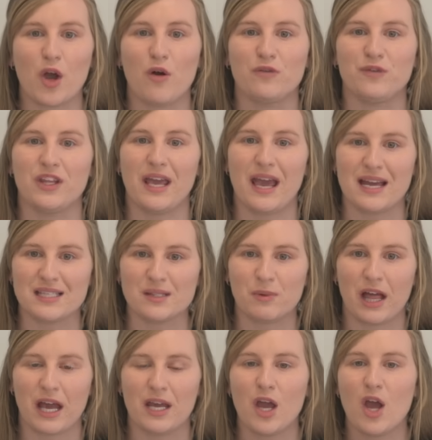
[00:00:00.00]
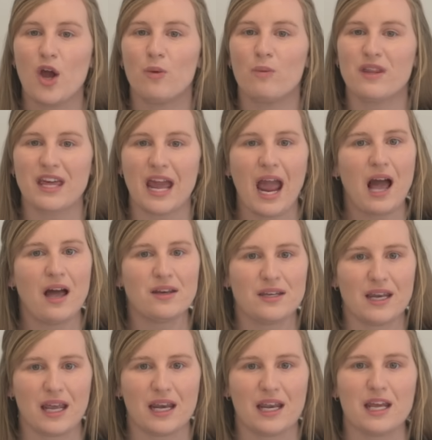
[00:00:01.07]
of the S Play without
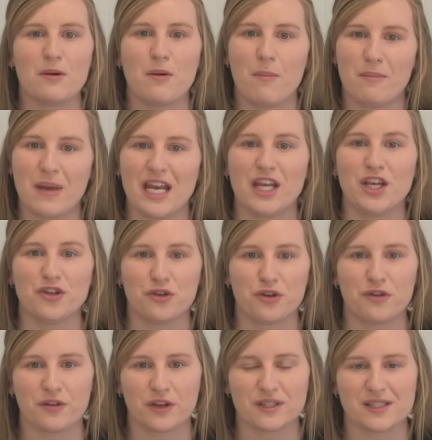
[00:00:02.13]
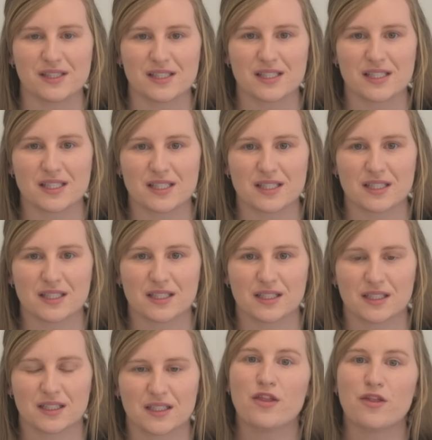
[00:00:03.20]
needing many universes.
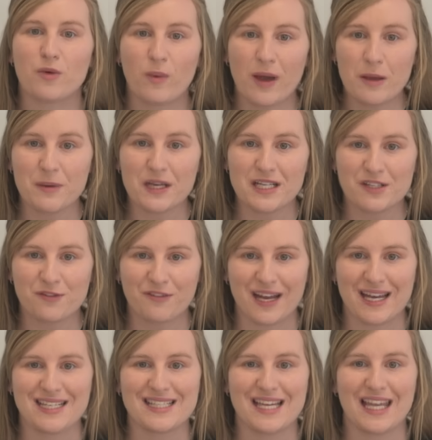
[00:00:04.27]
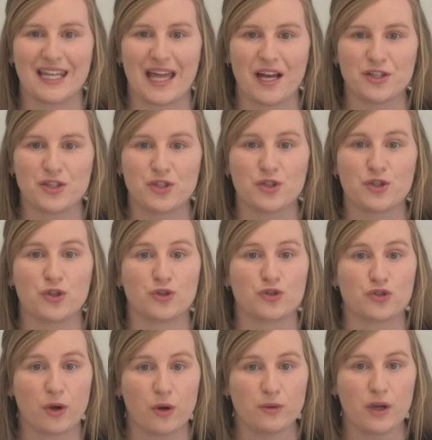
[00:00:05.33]
The web interface allows you to
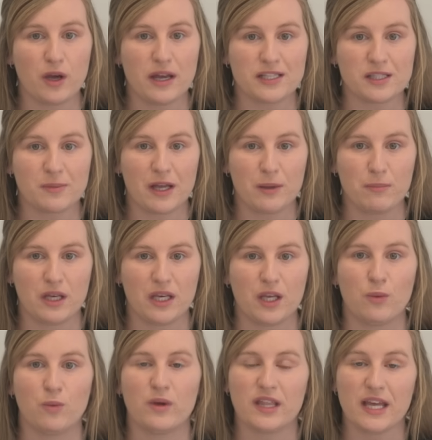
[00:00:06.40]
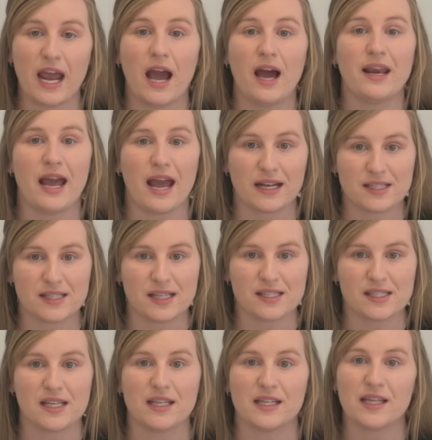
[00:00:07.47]
control your S Play Mini without
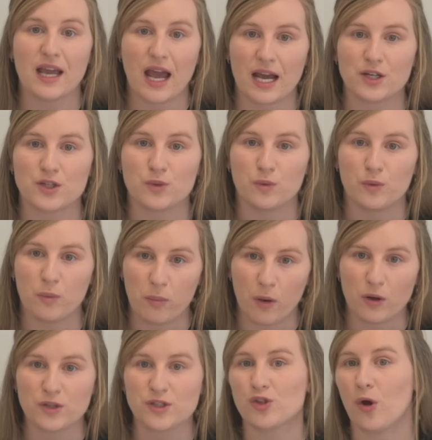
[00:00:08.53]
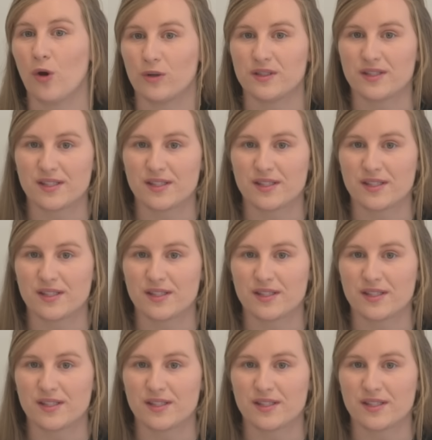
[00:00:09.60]
accessing the actual box on